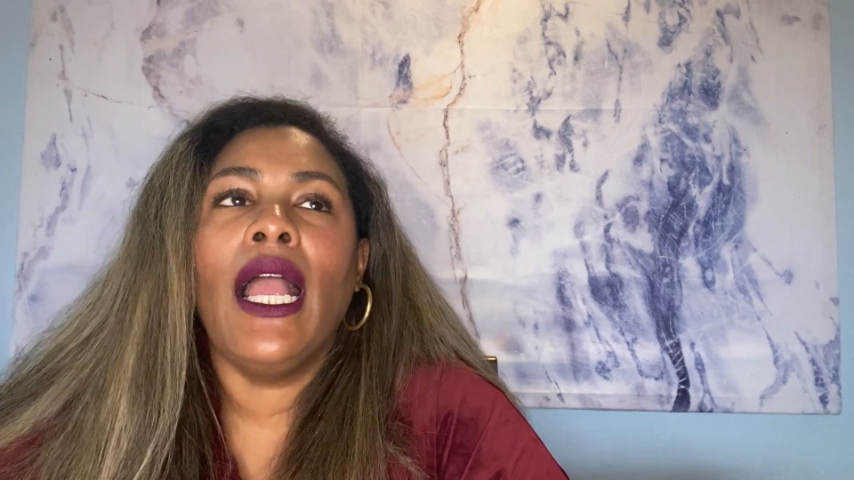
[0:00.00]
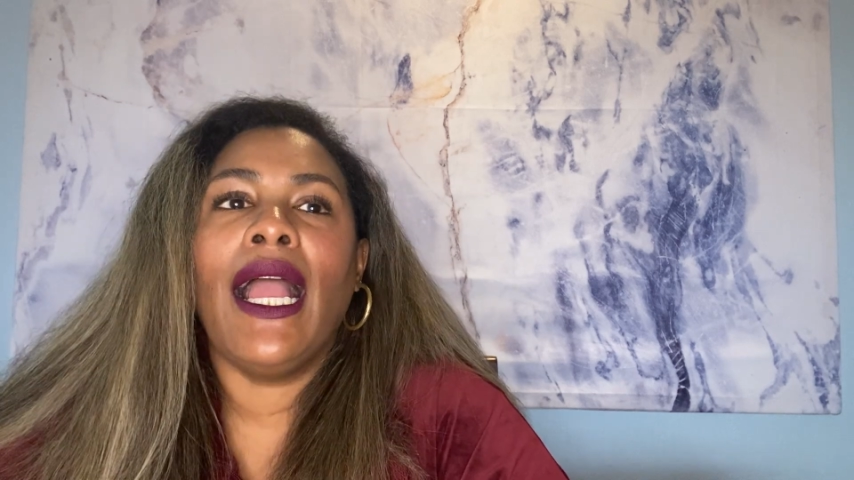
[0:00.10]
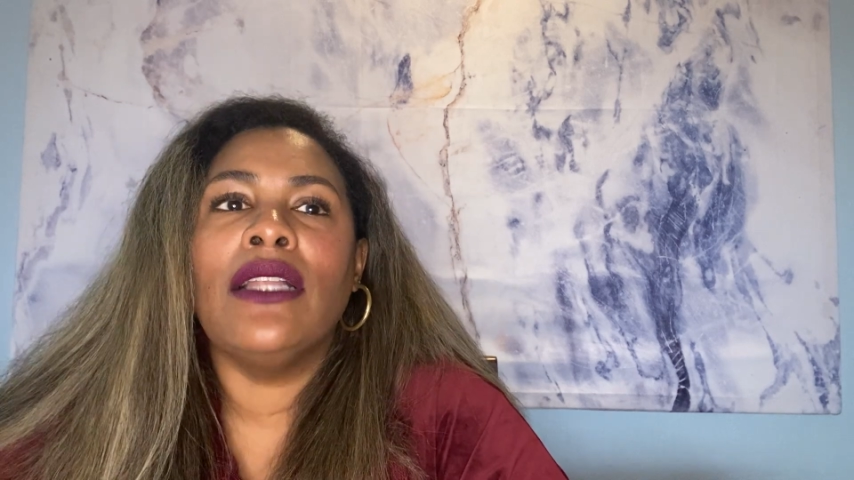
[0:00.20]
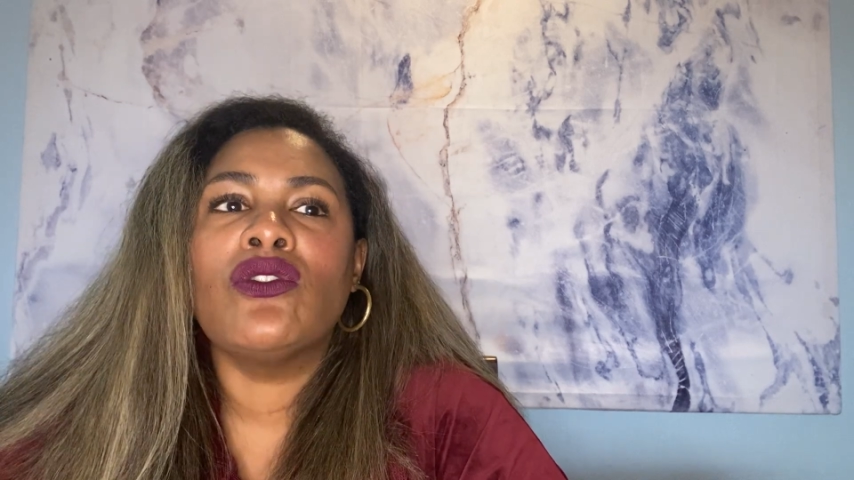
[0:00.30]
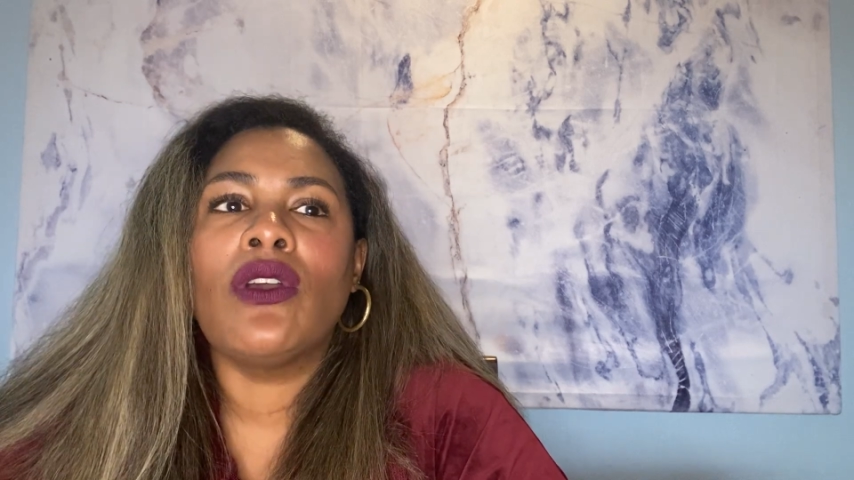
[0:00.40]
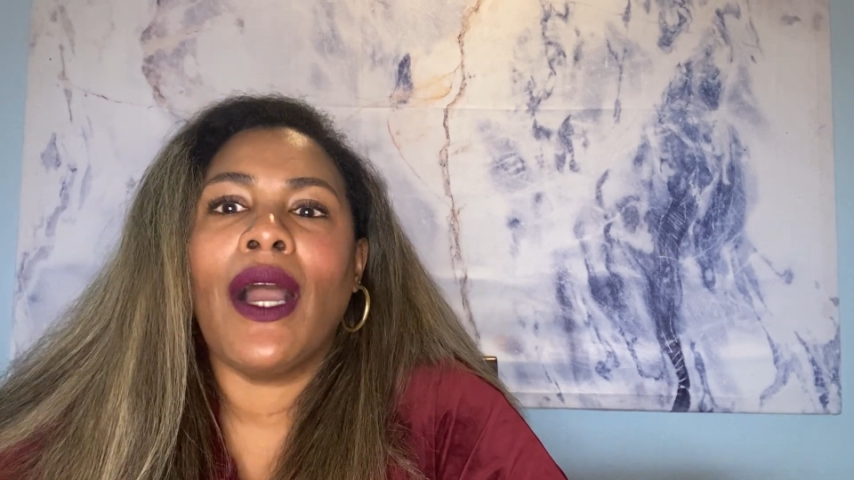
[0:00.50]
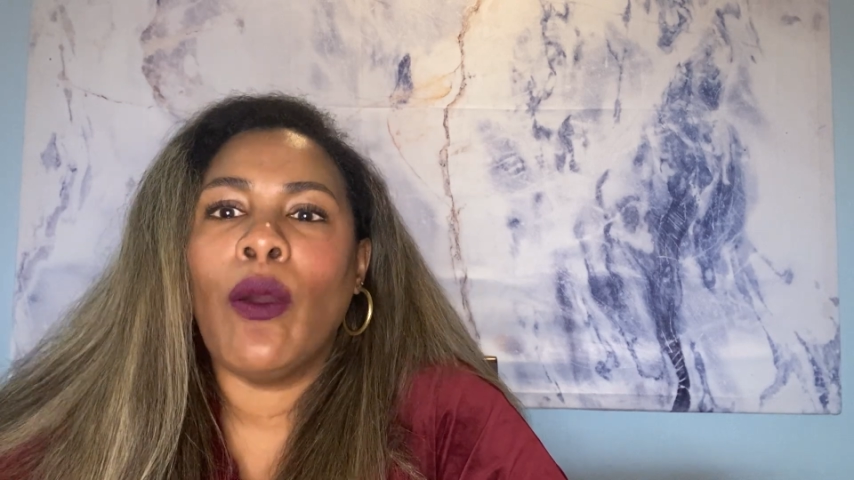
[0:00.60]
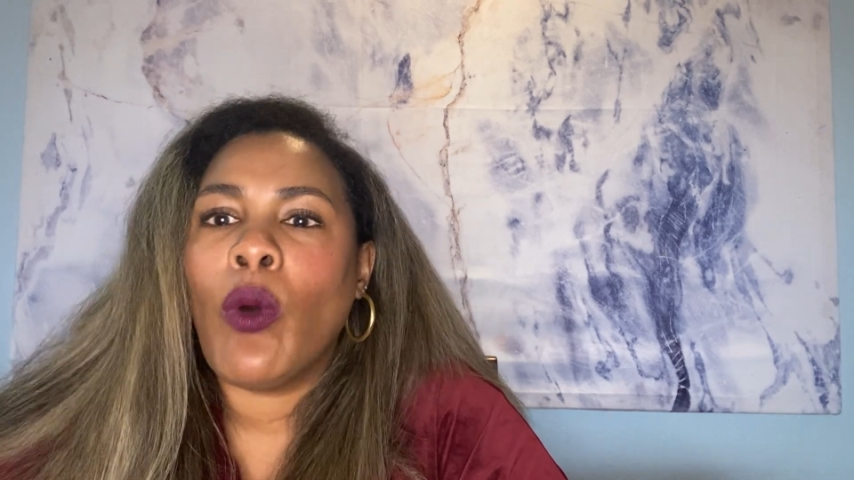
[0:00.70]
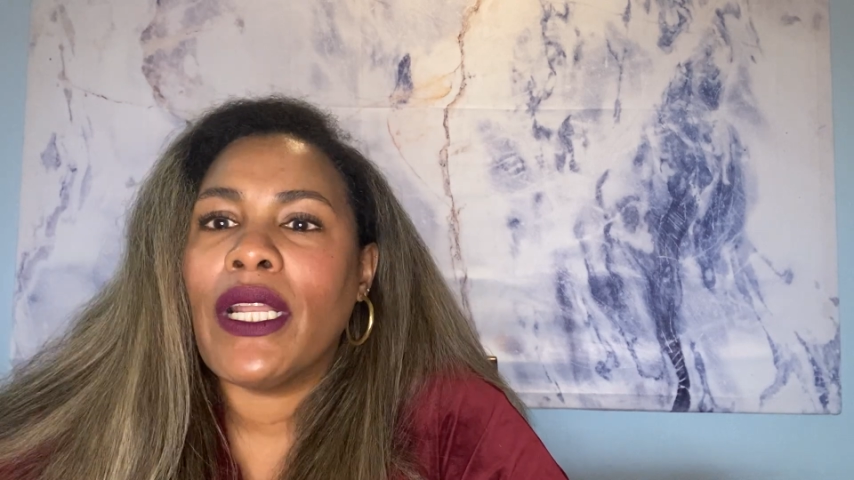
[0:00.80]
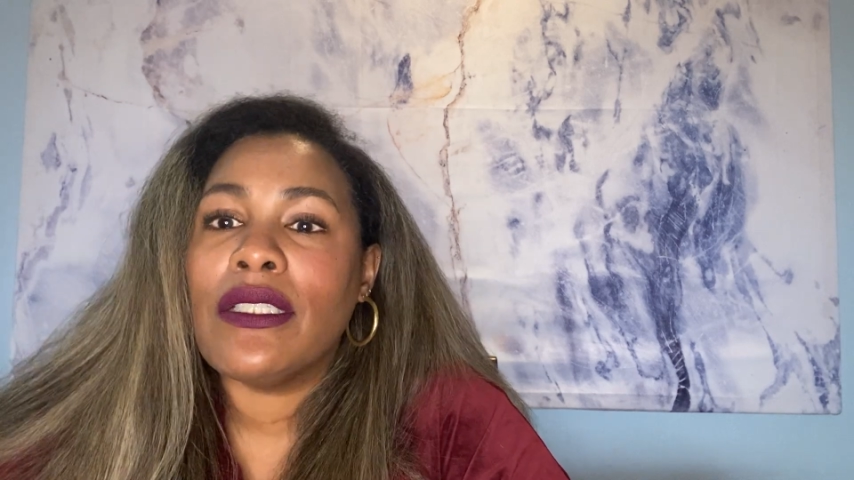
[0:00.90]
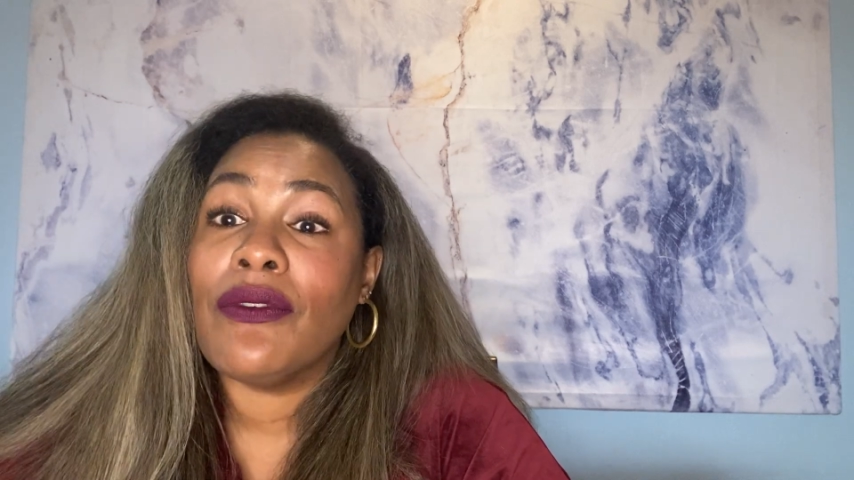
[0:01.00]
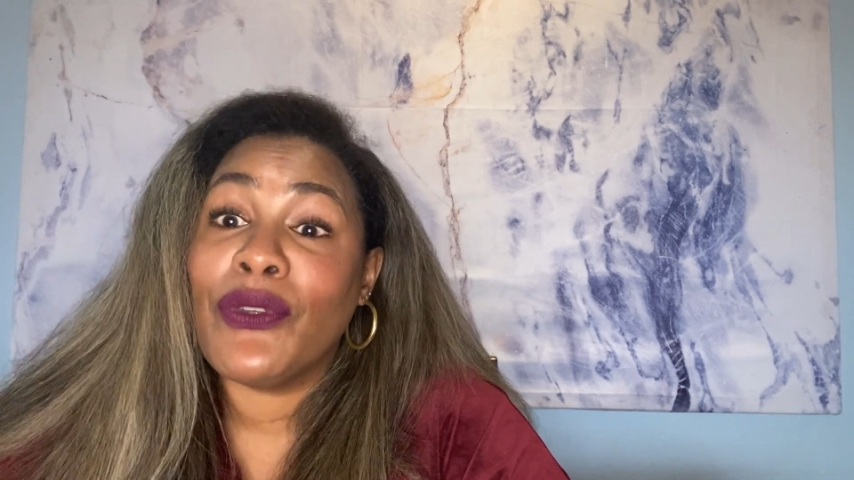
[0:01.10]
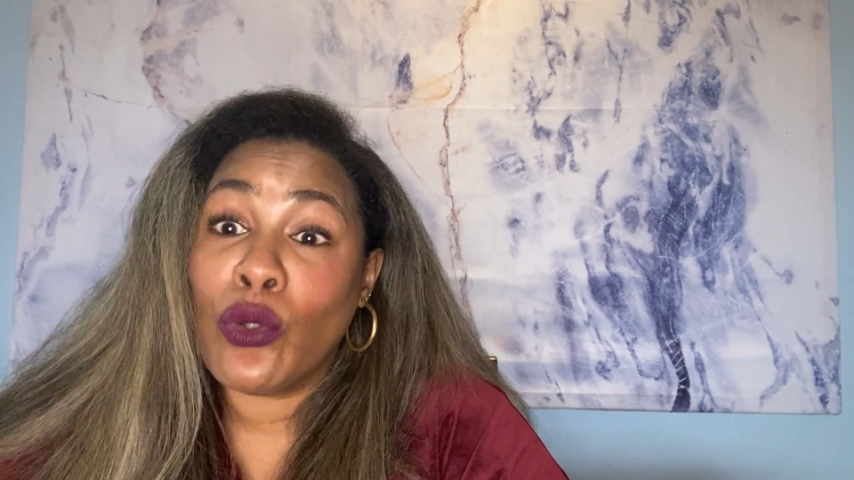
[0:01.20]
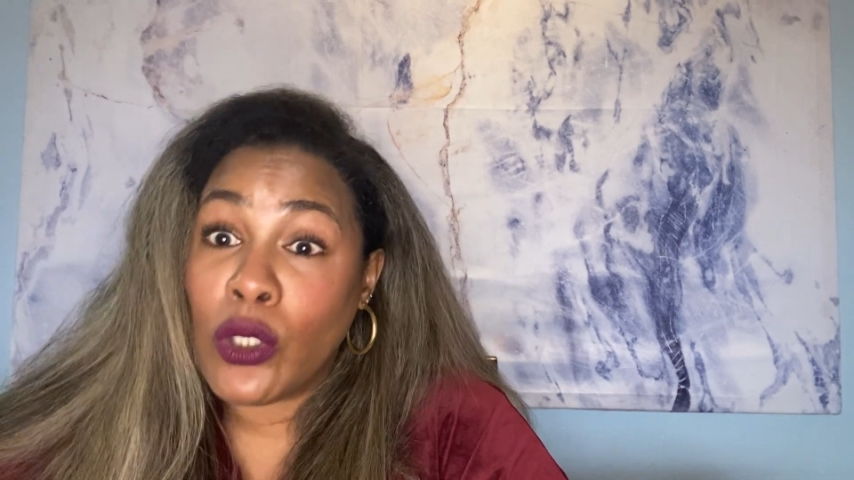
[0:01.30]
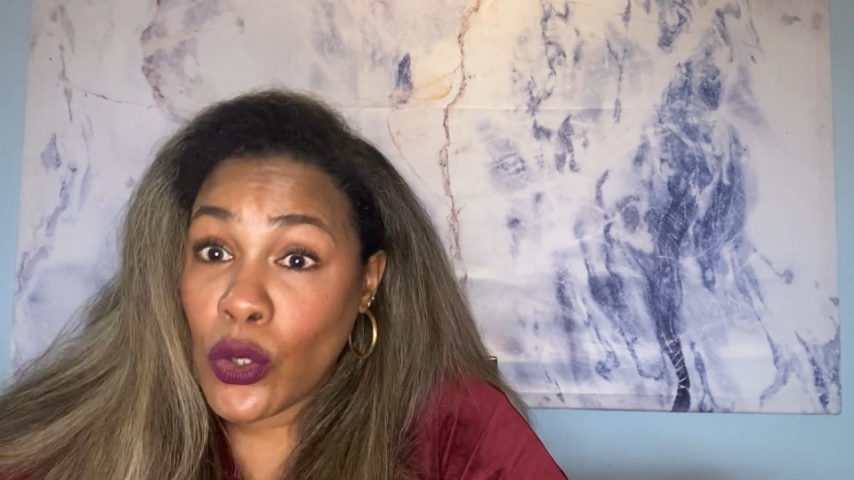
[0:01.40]
And so I wanted to
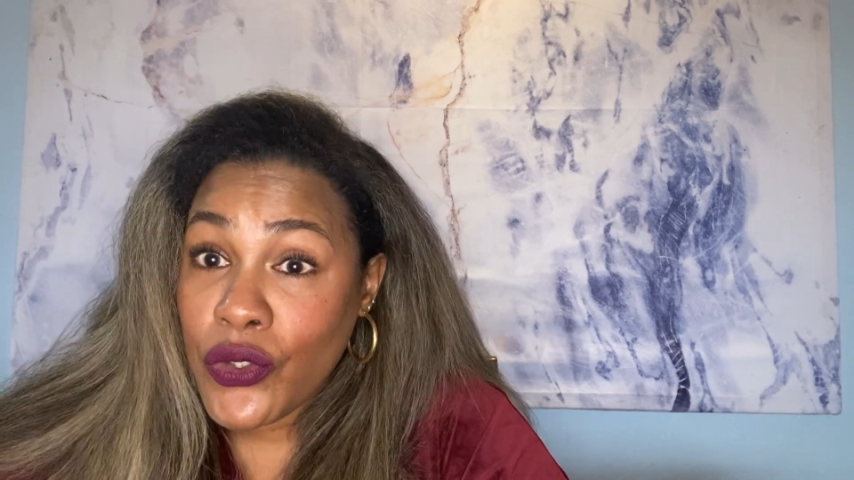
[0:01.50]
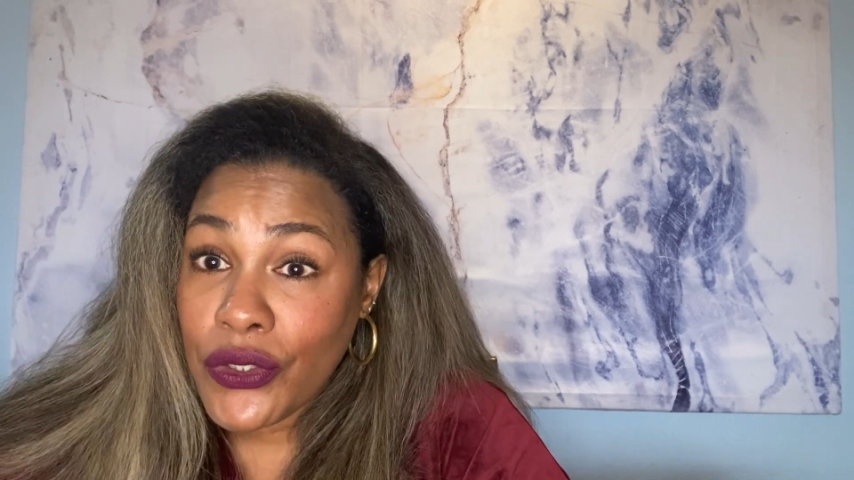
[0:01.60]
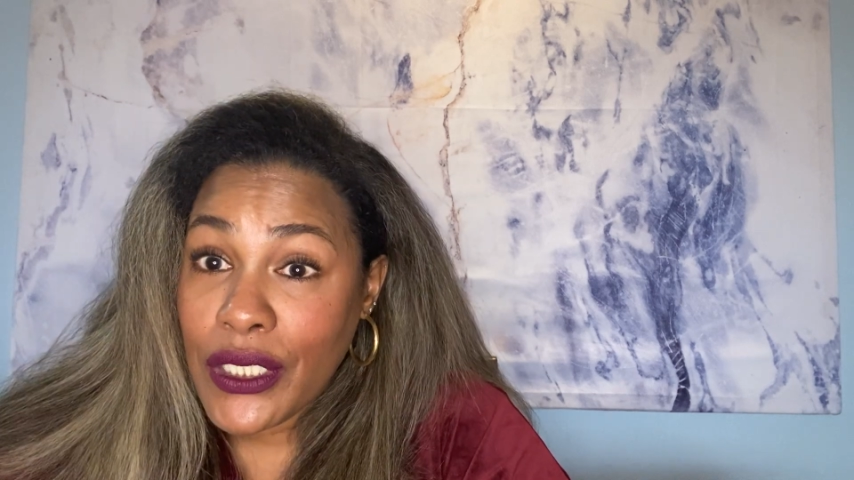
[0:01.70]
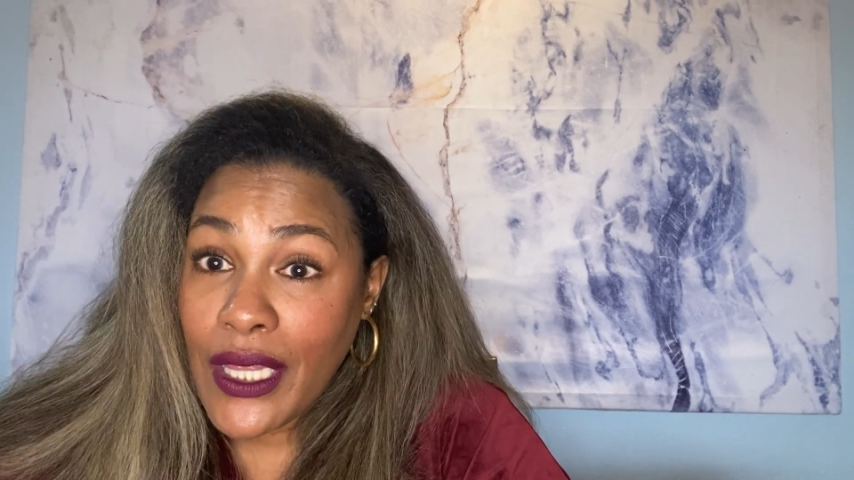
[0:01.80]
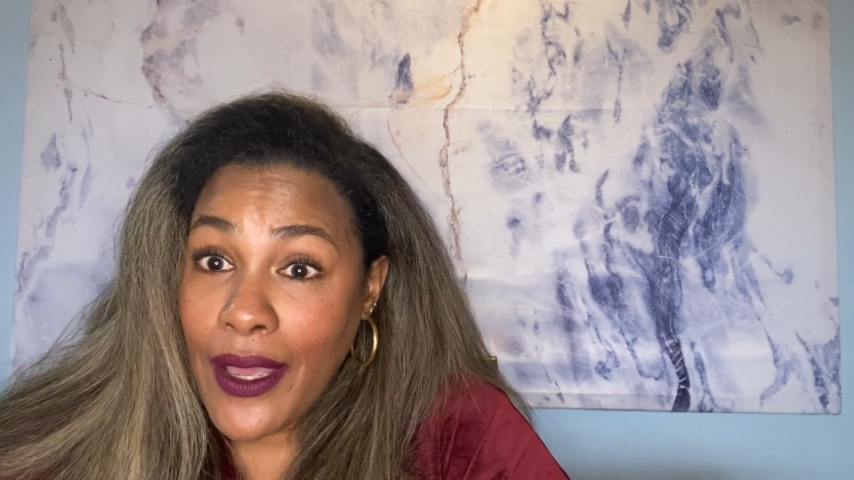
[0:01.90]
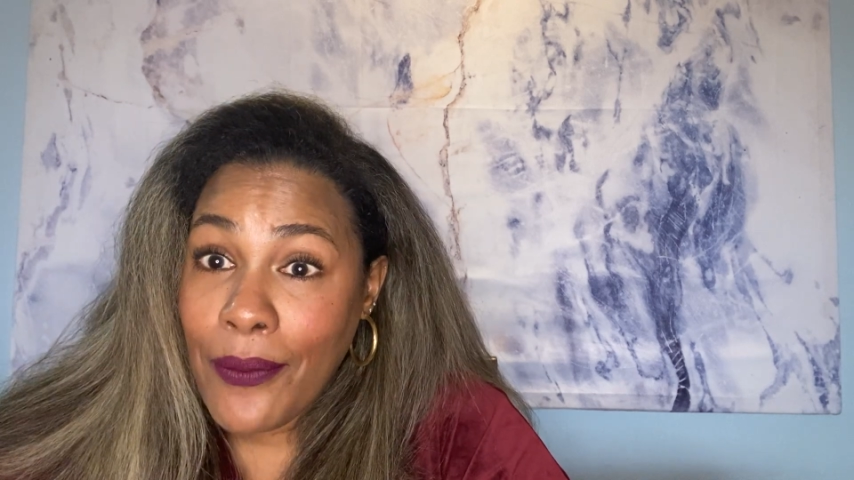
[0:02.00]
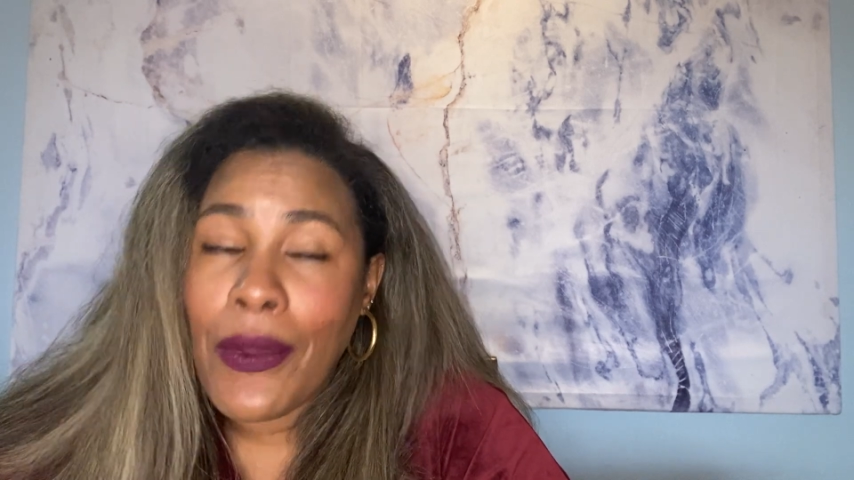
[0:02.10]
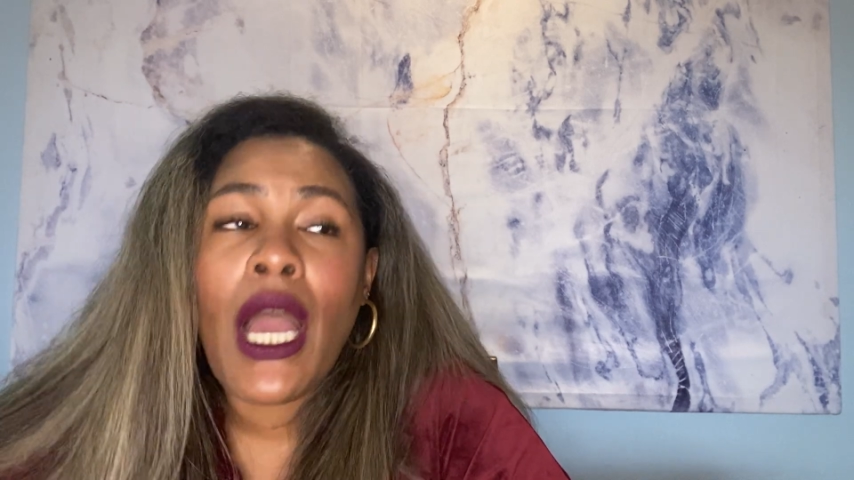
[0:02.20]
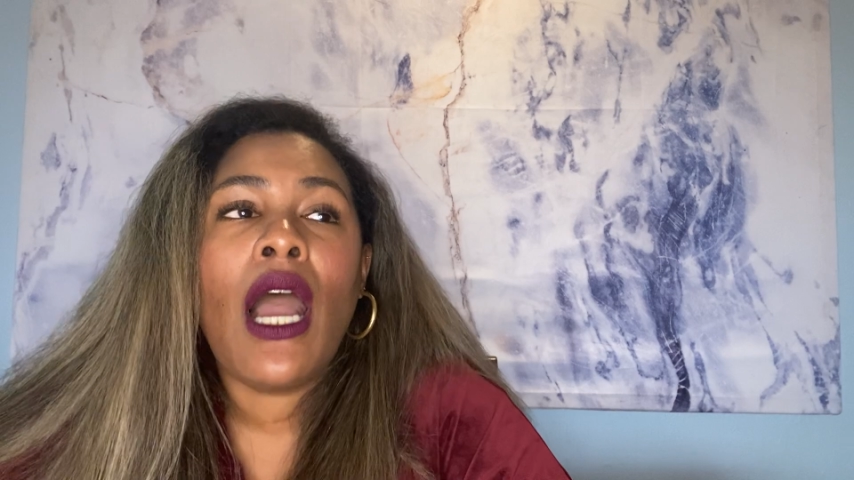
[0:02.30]
feel closer to them.